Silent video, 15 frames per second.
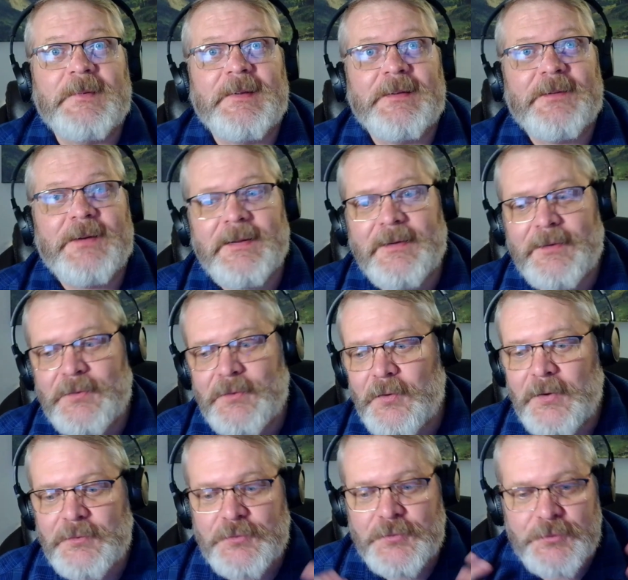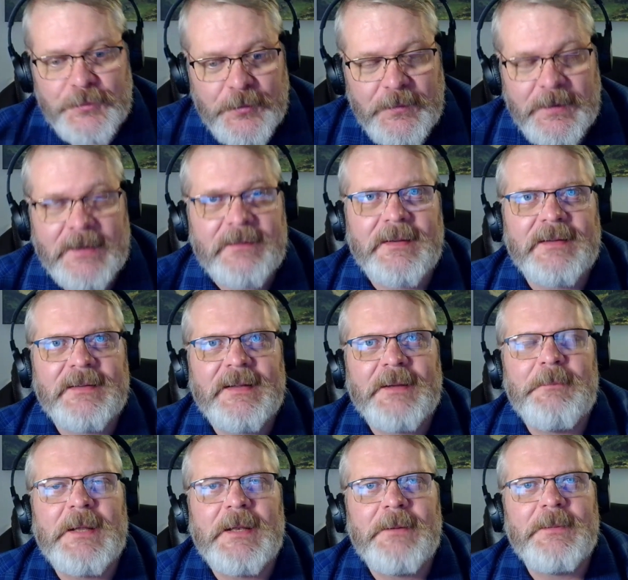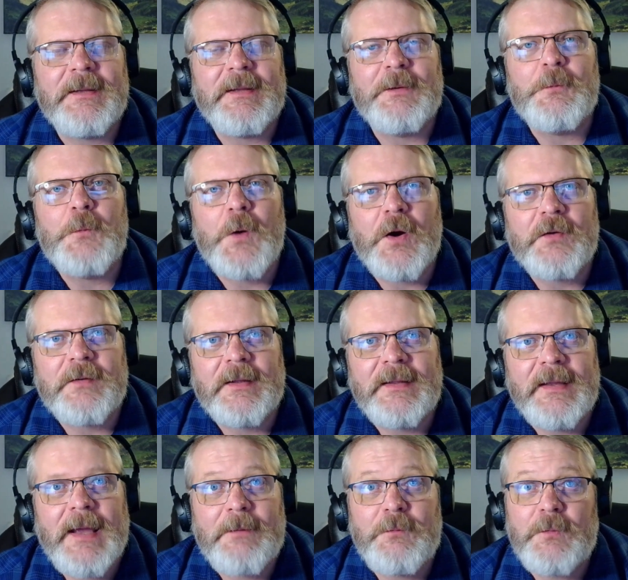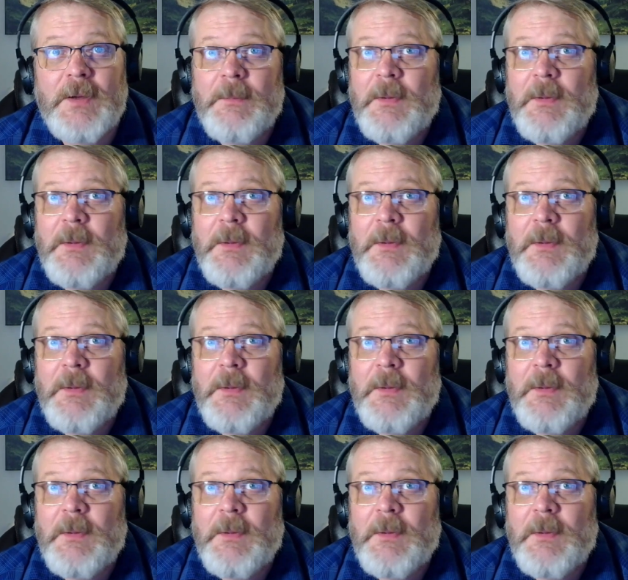Right? It's not the truth that they believe it was. And they had to come